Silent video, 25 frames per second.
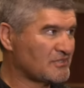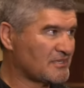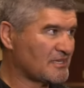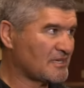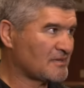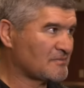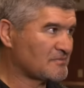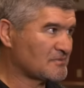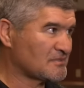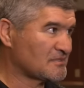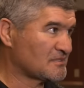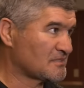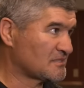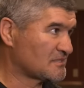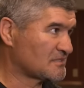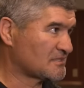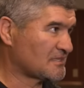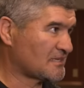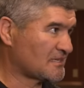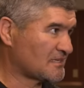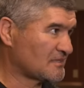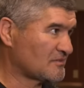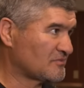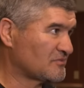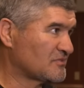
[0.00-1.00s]
cap in the
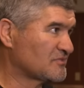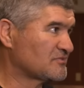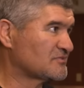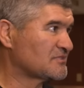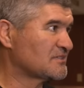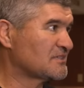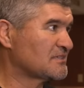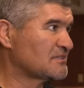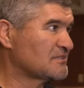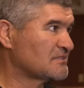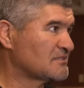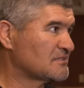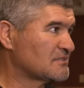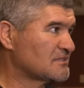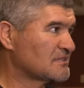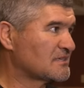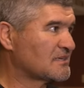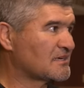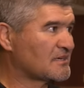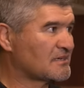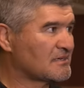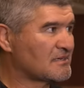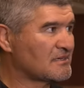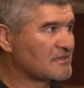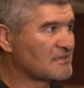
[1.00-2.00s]
starting 15 in
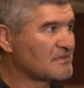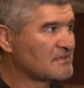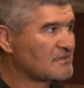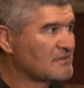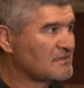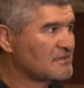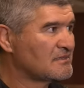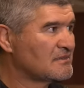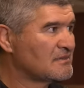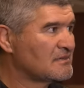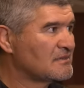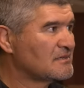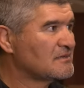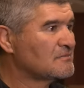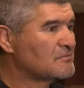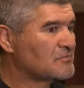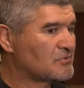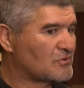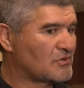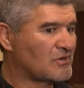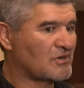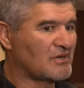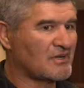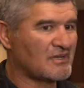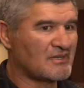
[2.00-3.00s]
Kara.
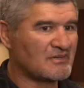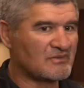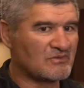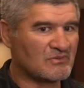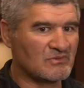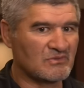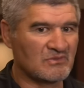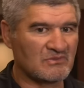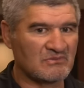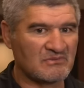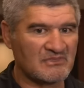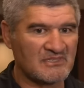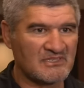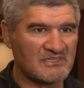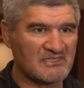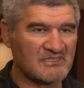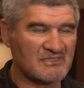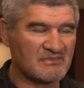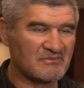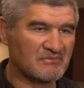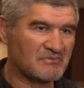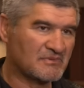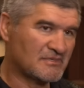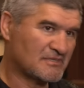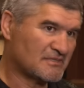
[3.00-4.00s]
Prior, all the rest
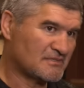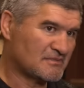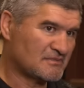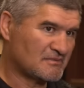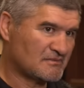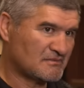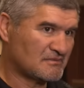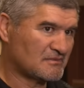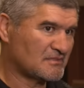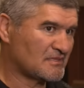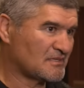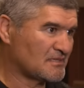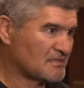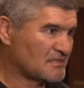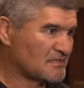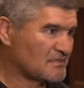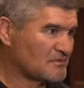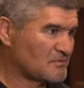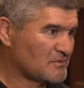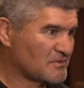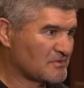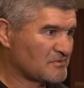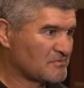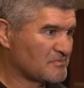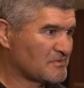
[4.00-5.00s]
have been
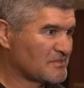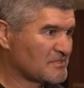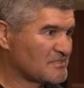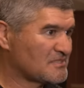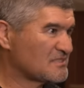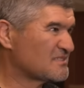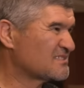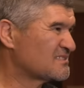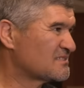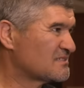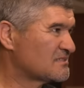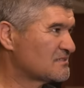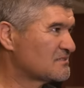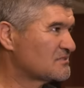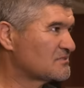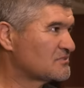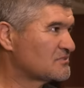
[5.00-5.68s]
with me since